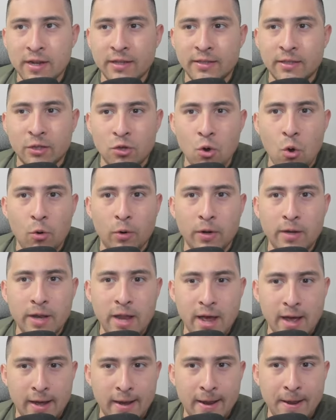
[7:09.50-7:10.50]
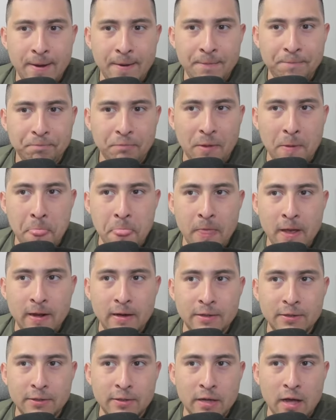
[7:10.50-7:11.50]
is a token that
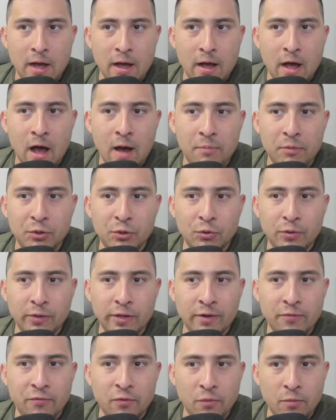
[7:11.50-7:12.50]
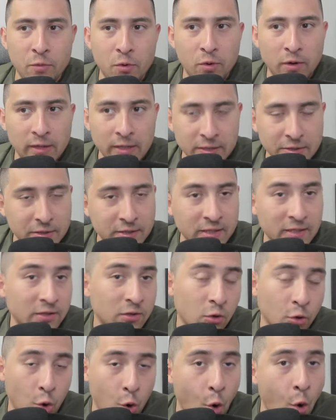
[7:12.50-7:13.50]
there's opportunity for more
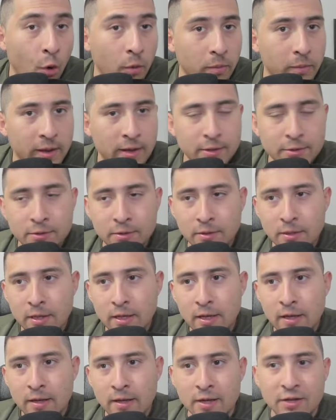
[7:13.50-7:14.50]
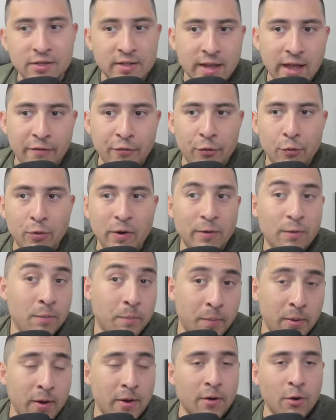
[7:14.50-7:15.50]
listing on Coinbase. There's everywhere
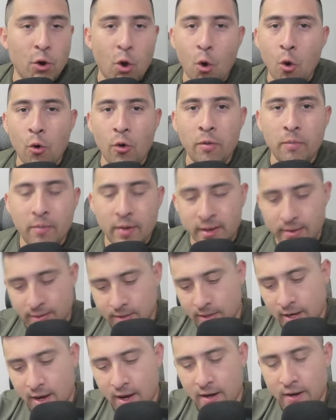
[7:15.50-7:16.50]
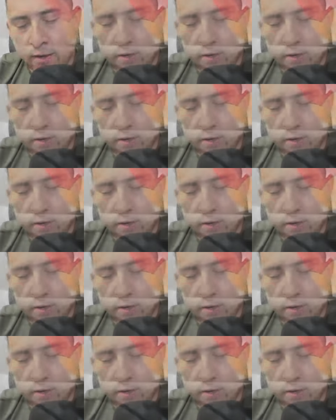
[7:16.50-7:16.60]
but on Coinbase. And,